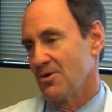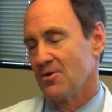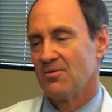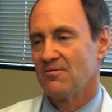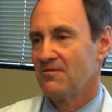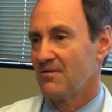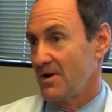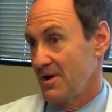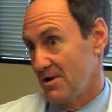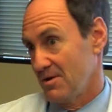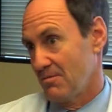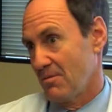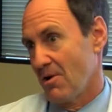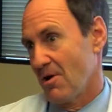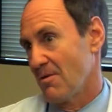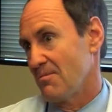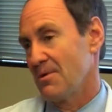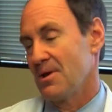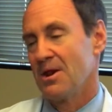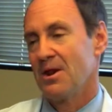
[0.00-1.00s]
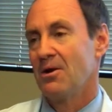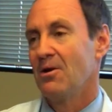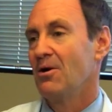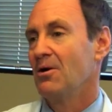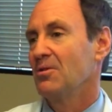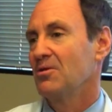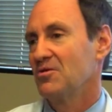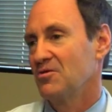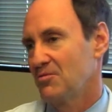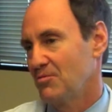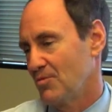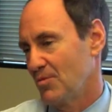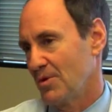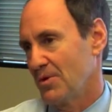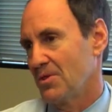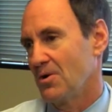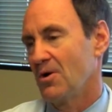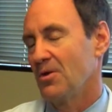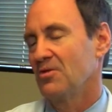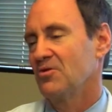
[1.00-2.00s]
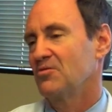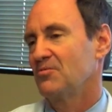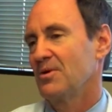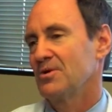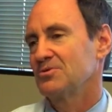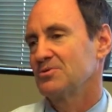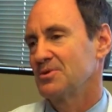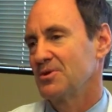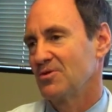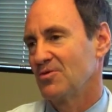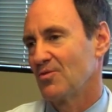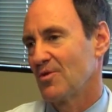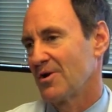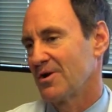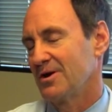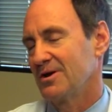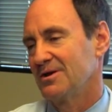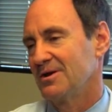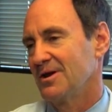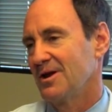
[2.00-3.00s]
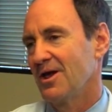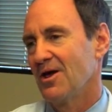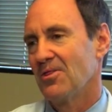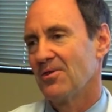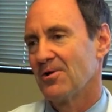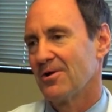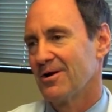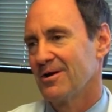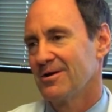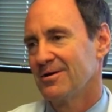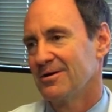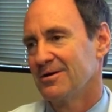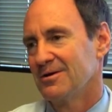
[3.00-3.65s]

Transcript: unified department and all this, with all the specialties working together.